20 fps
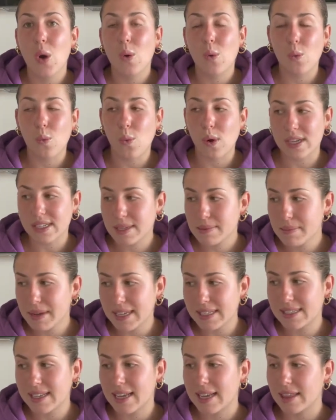was
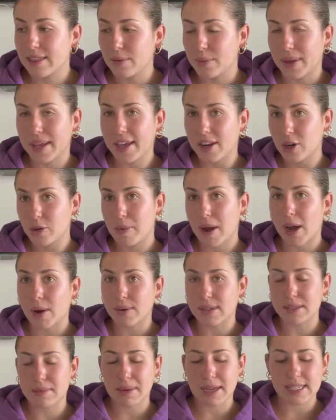amazing. The Weekender bag
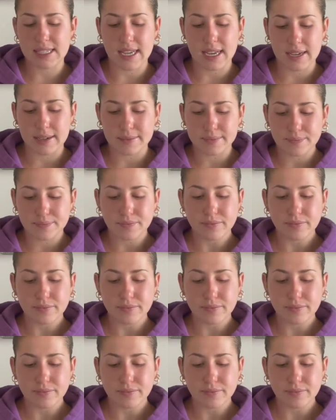was amazing.